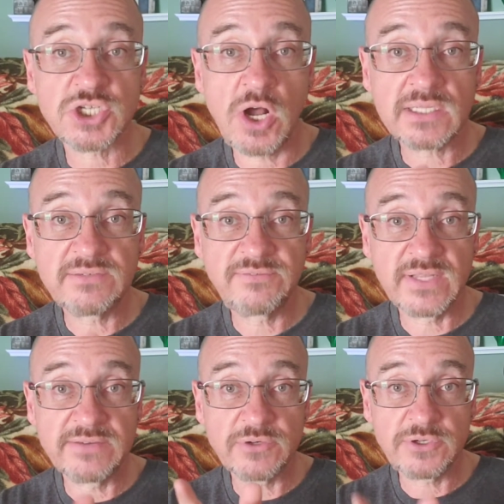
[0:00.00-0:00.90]
chocolate
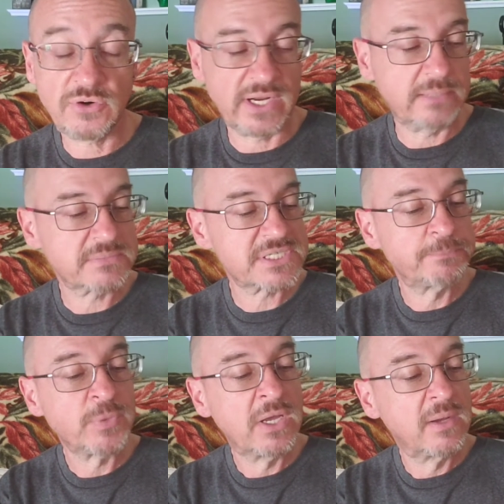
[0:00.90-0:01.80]
flavored creams.
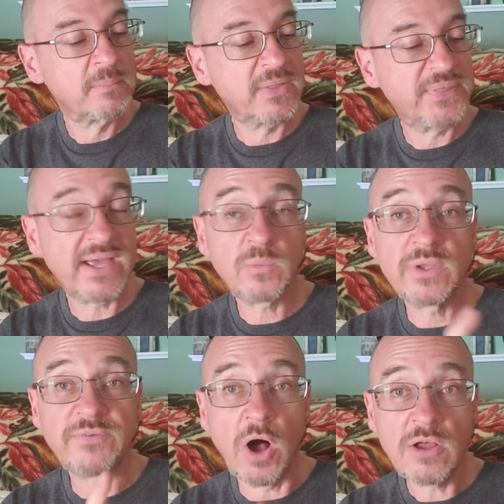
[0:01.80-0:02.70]
But then
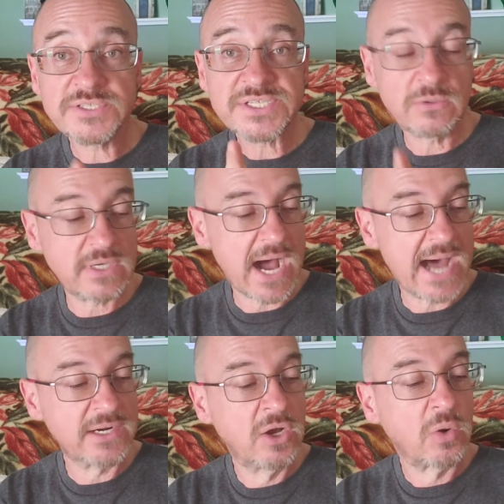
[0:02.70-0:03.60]
we've also
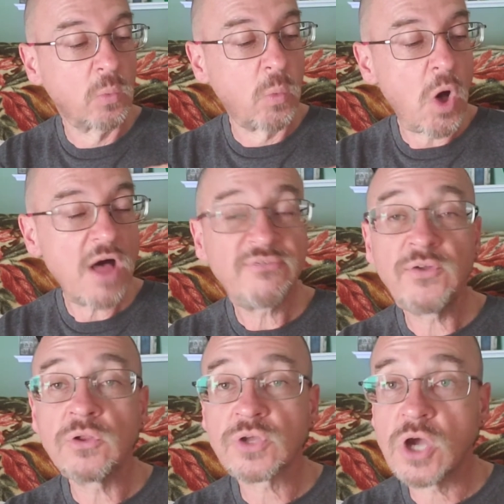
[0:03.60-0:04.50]
got
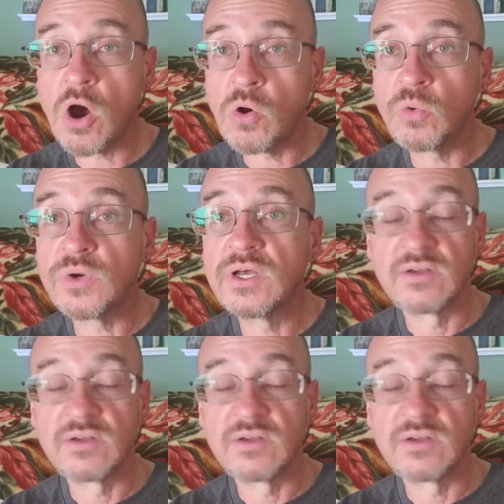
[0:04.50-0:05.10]
waffle cone